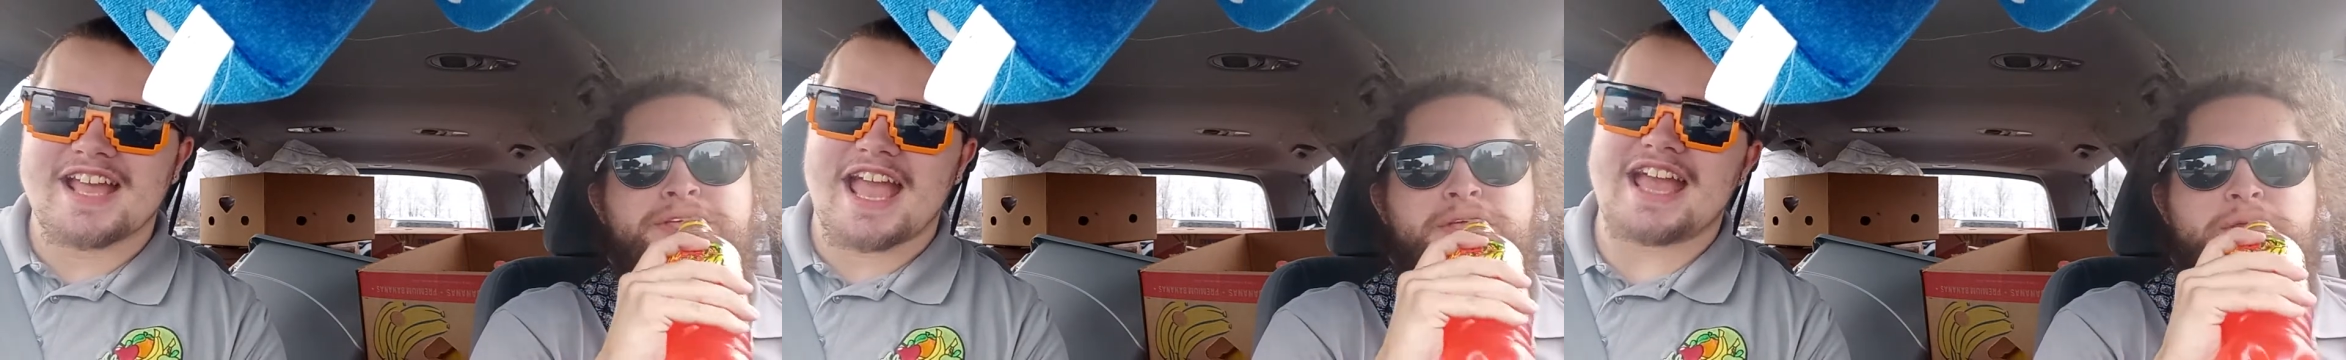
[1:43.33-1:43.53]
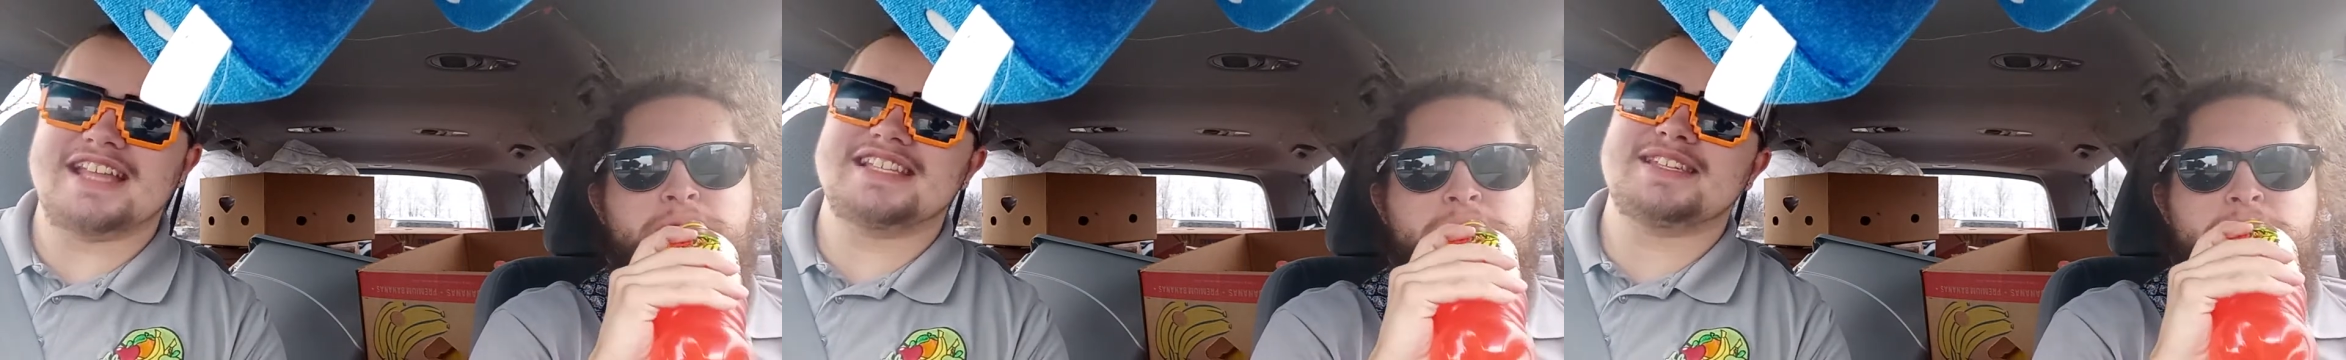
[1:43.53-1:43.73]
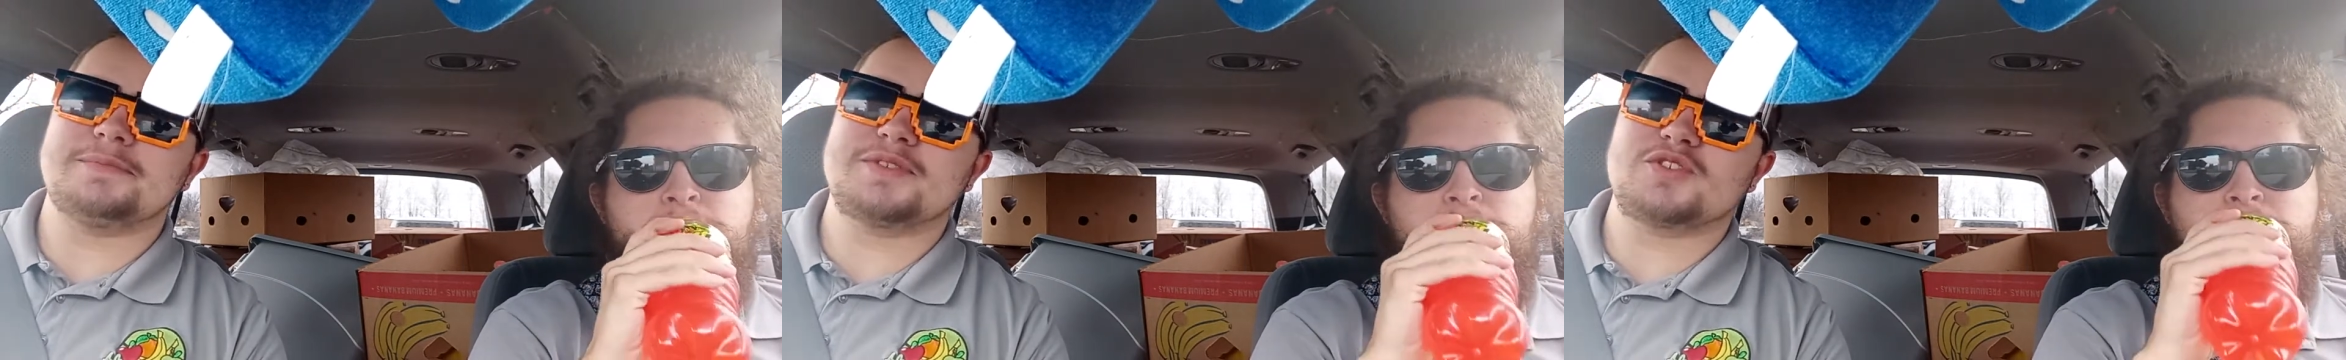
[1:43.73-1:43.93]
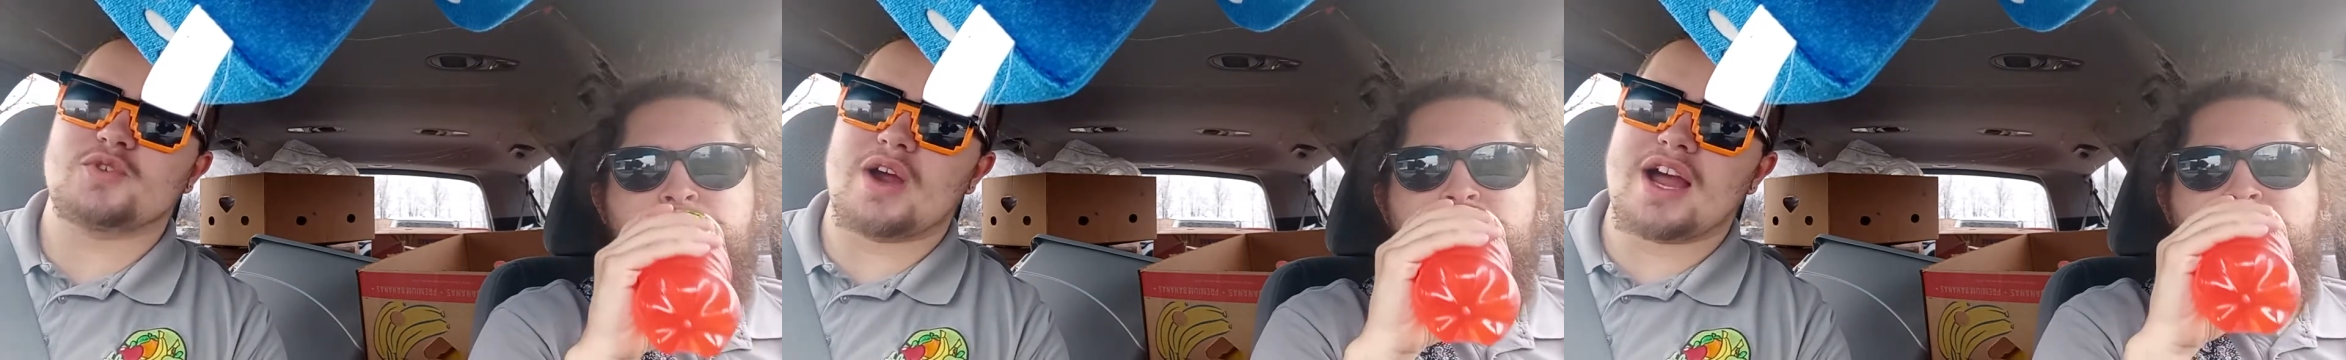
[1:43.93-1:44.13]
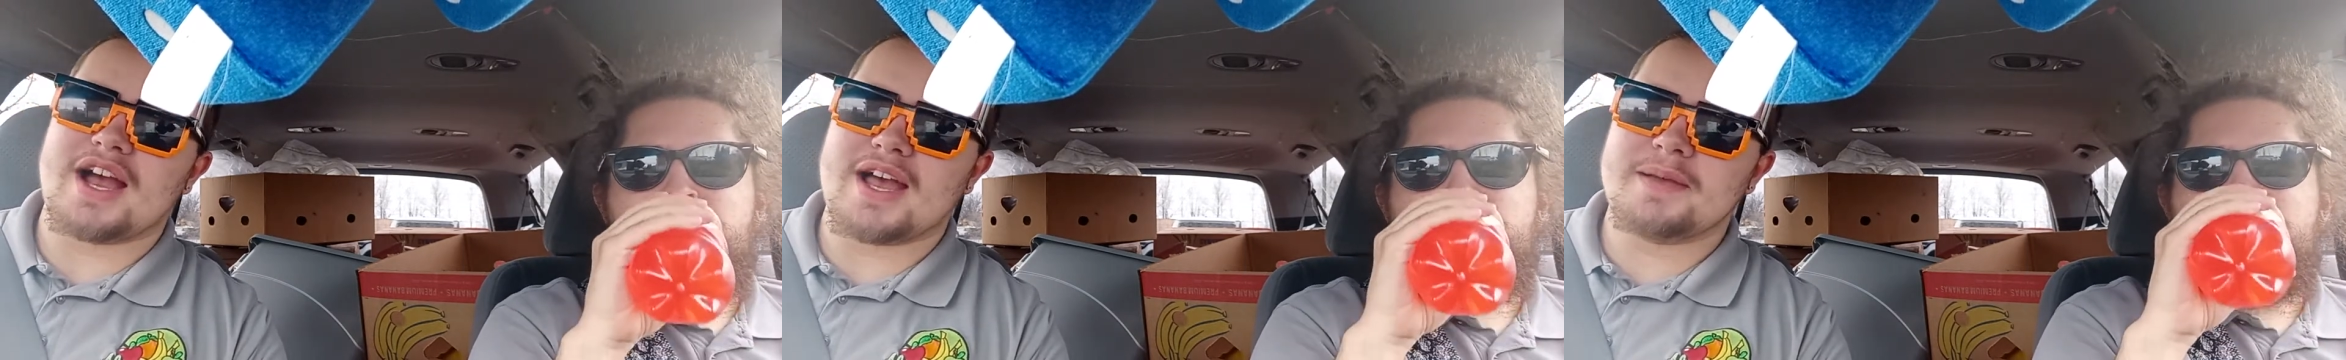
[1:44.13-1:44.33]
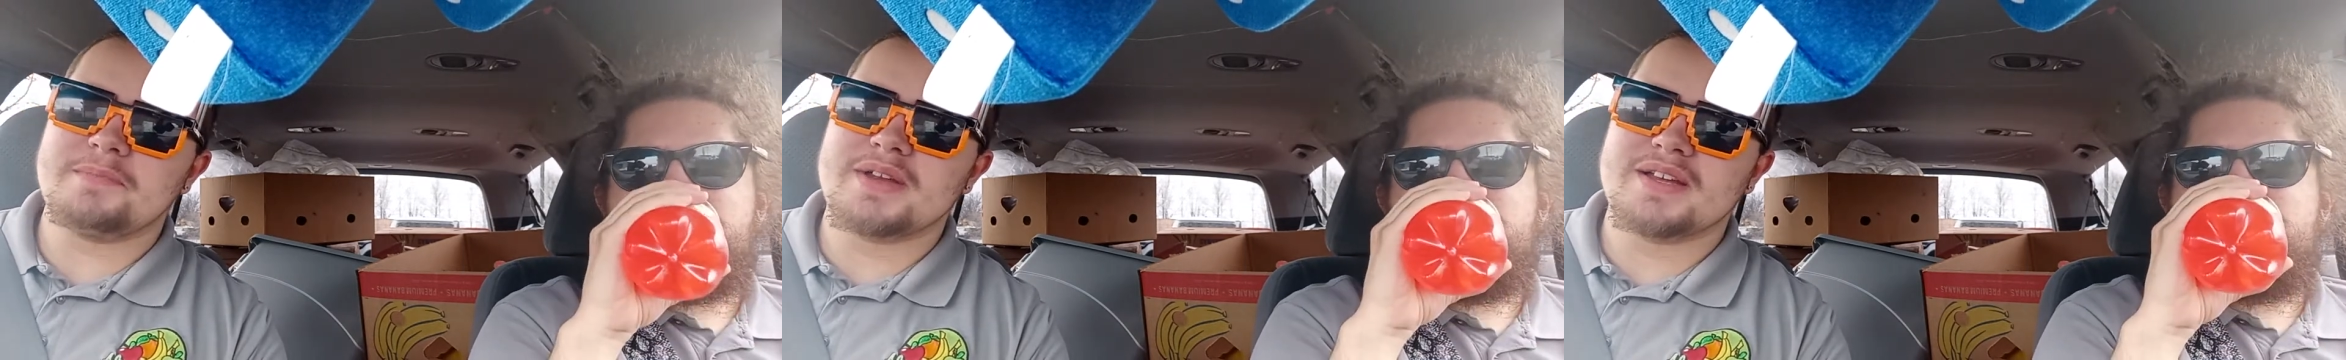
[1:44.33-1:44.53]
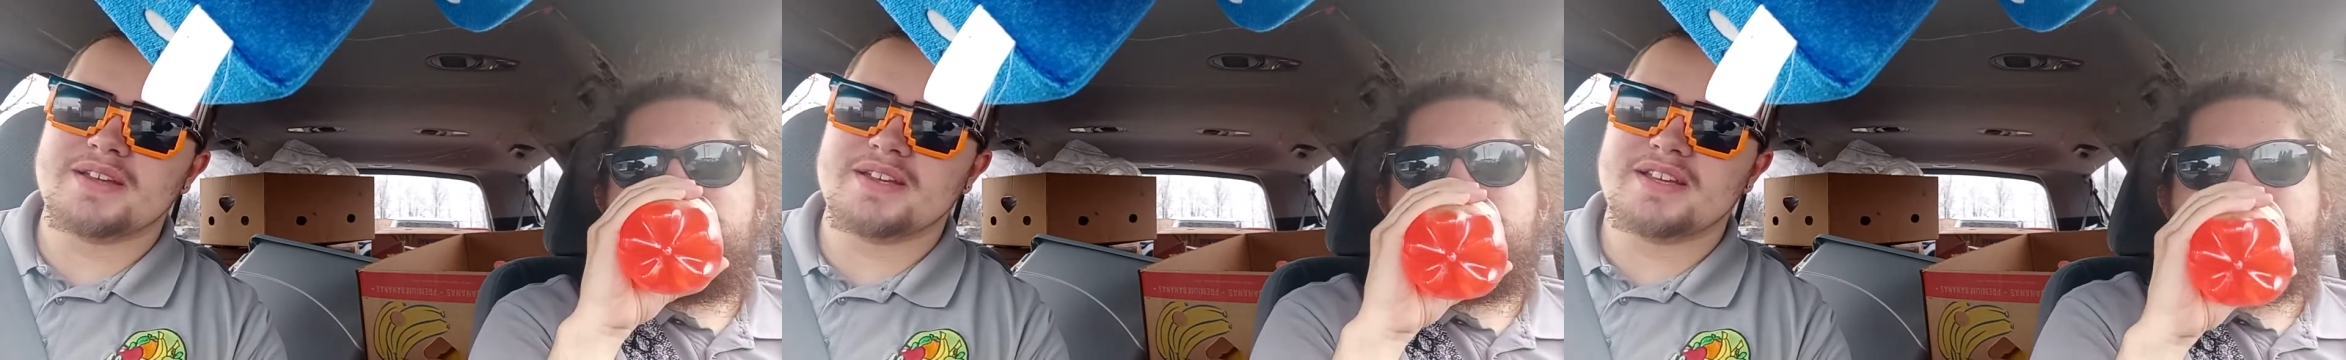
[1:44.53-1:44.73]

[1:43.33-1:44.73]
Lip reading: And subscribe.